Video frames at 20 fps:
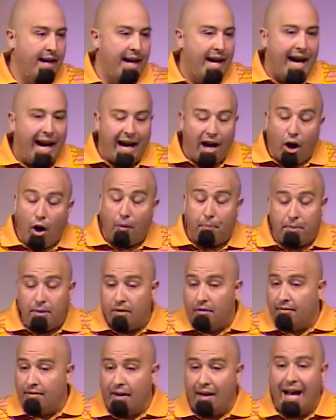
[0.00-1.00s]
I hope
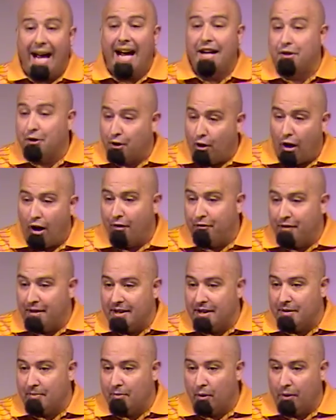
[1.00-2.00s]
you've uh, had your coffee
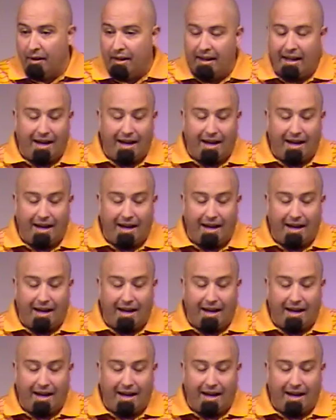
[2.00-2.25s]
this morning.